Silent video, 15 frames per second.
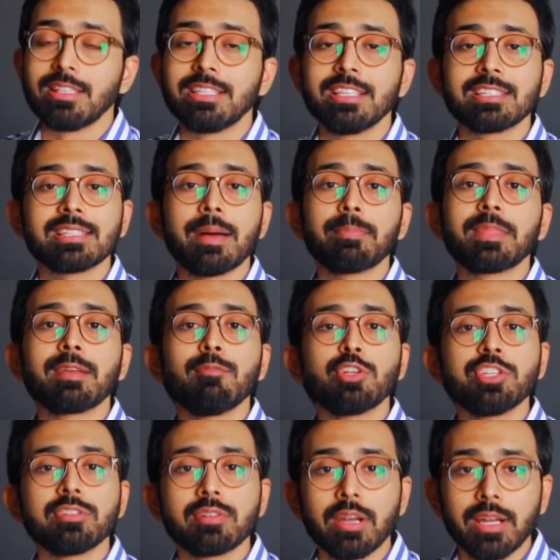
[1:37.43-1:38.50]
this is something which
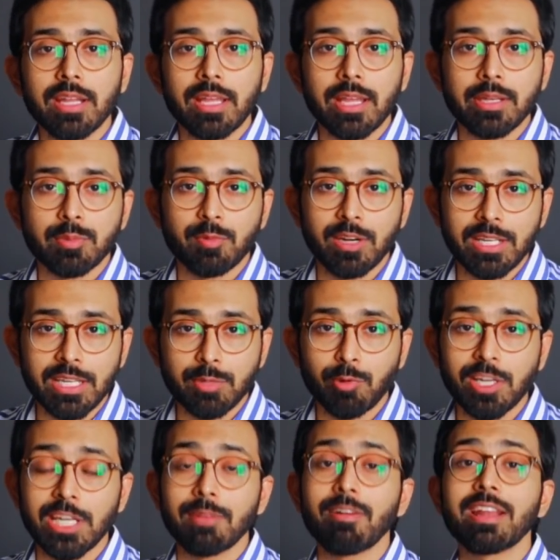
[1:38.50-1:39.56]
is trending in
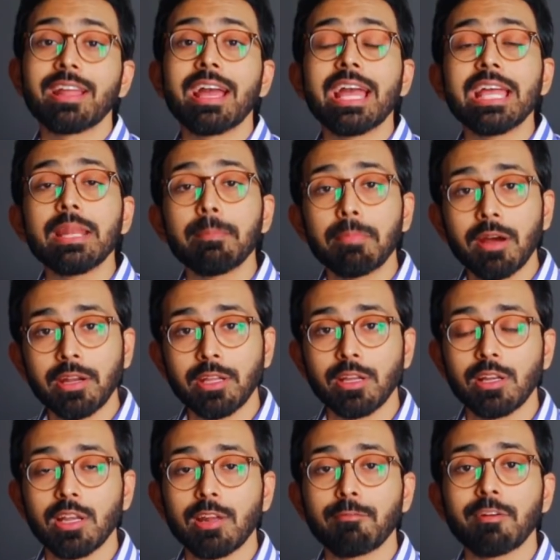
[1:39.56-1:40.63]
2021 in
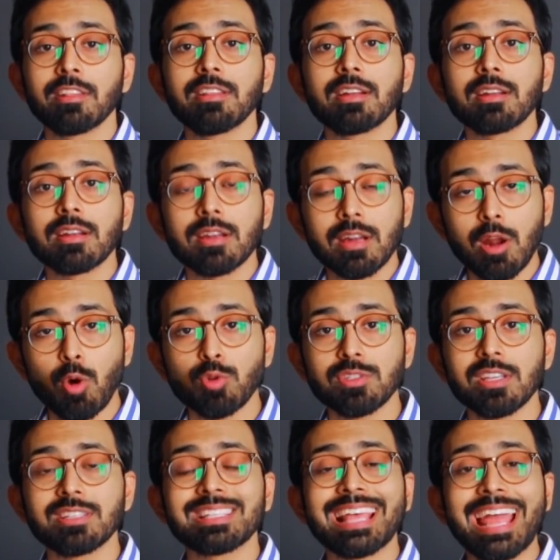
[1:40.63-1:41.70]
particular for the
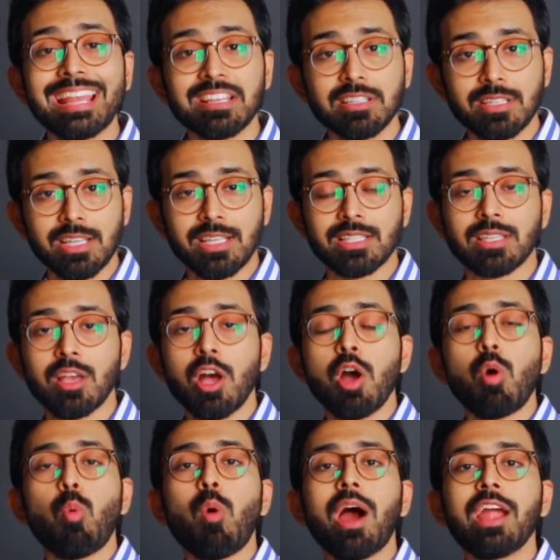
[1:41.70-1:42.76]
trousers and jeans
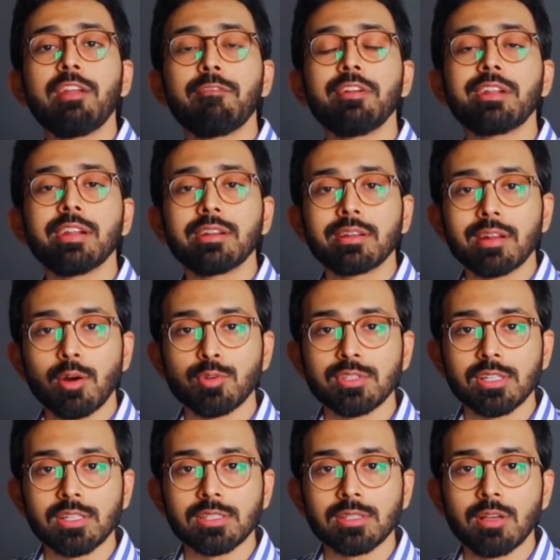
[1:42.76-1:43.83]
wide fitted
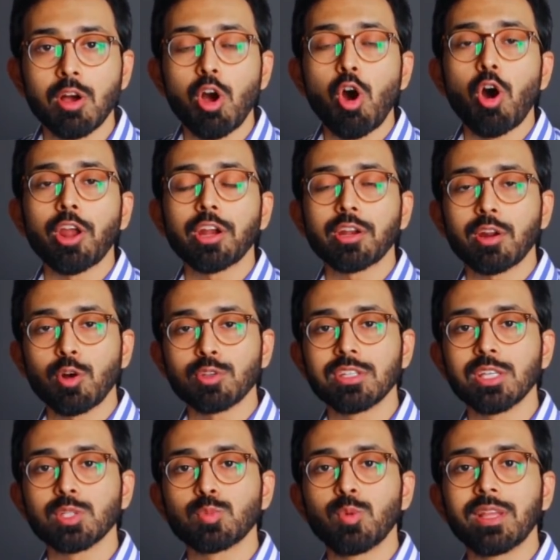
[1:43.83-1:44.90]
trousers or a
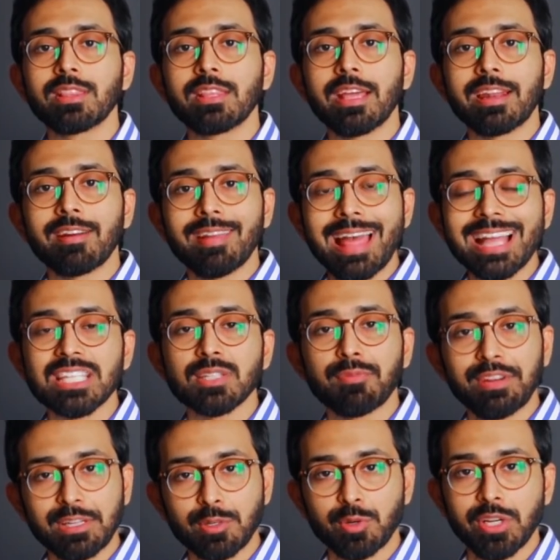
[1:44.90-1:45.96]
trousers with a relaxed
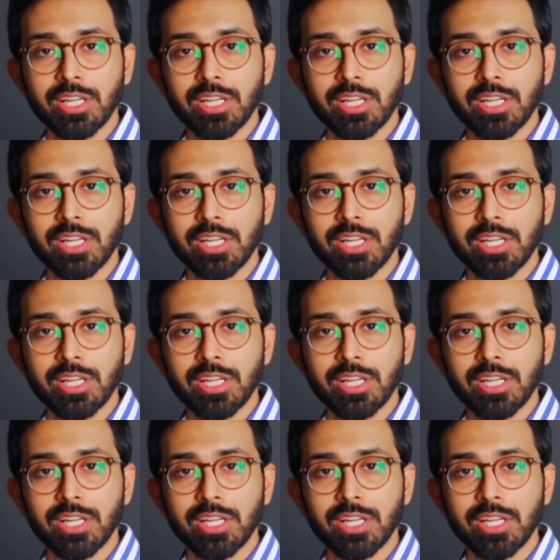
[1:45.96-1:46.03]
fit to